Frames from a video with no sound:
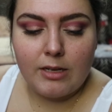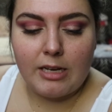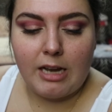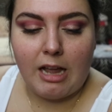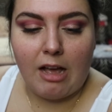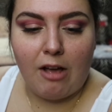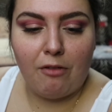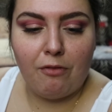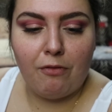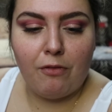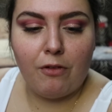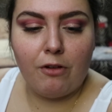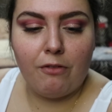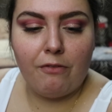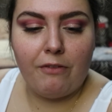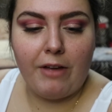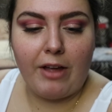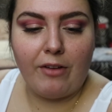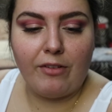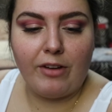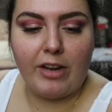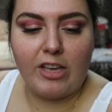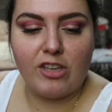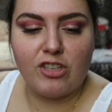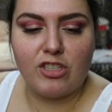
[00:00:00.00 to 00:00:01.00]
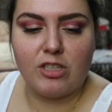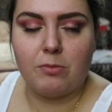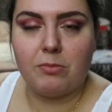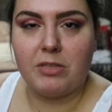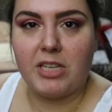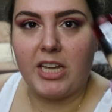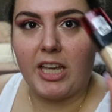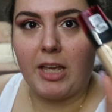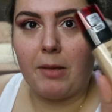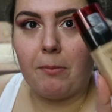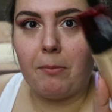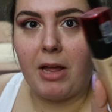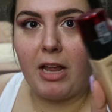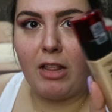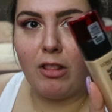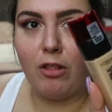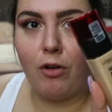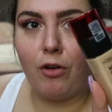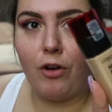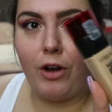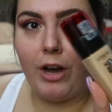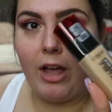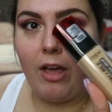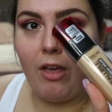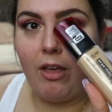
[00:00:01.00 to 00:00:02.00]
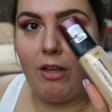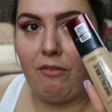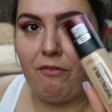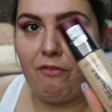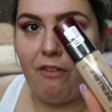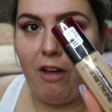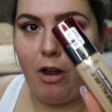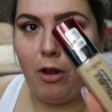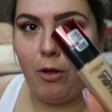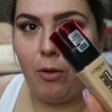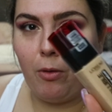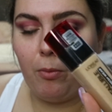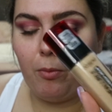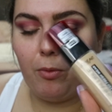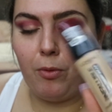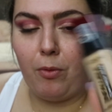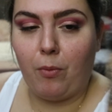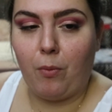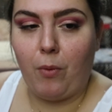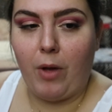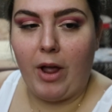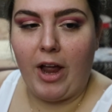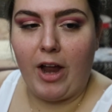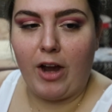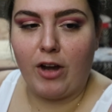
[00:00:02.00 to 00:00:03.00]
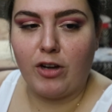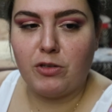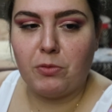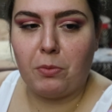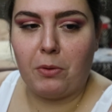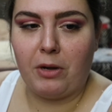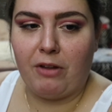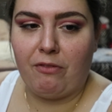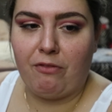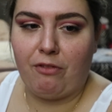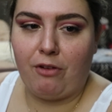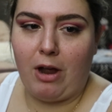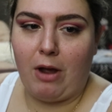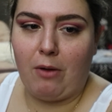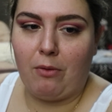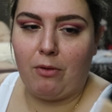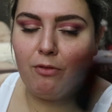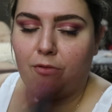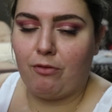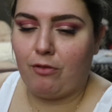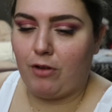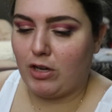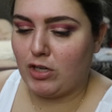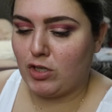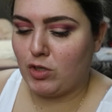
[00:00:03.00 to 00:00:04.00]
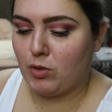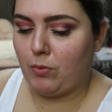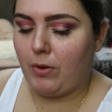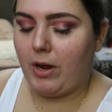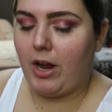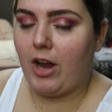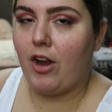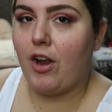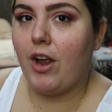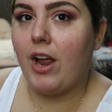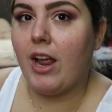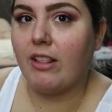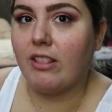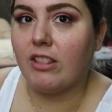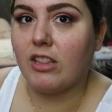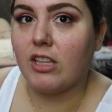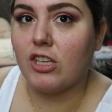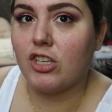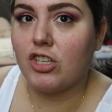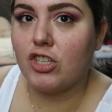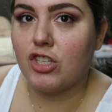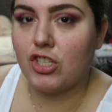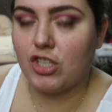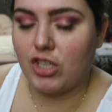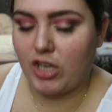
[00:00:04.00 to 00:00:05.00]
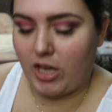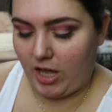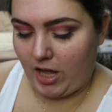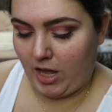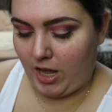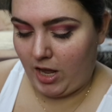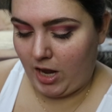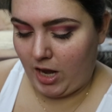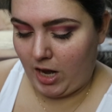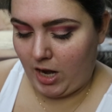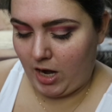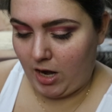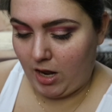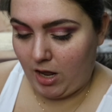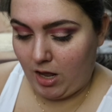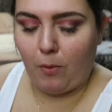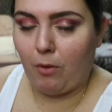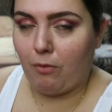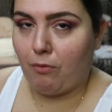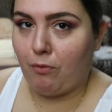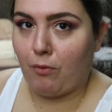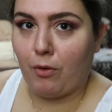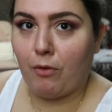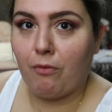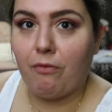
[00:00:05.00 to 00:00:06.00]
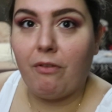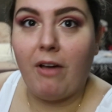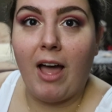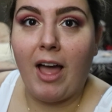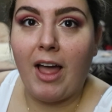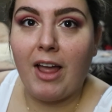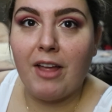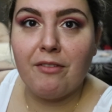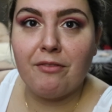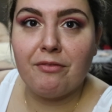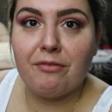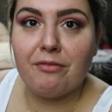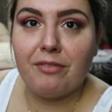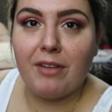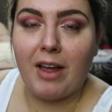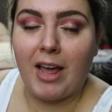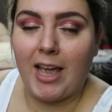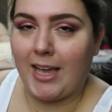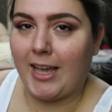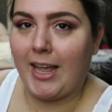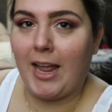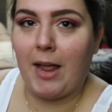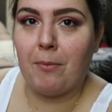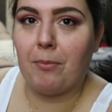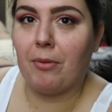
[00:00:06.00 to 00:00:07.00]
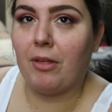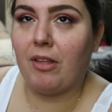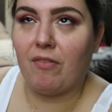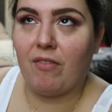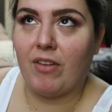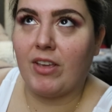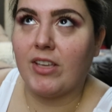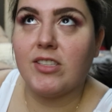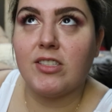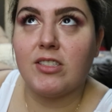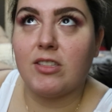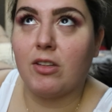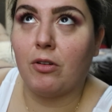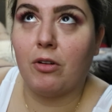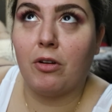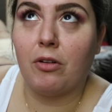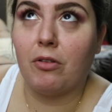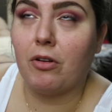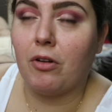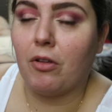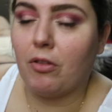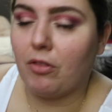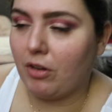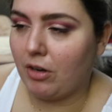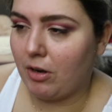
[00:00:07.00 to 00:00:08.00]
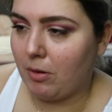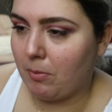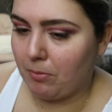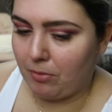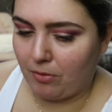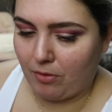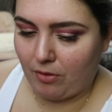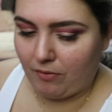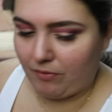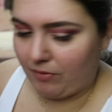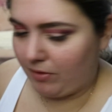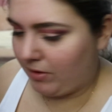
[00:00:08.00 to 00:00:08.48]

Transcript: Now for foundation, I'm taking my L'Oreal Infallible Wear 24-Hour Fresh Wear in the shade 445. I can't believe I still don't know the number of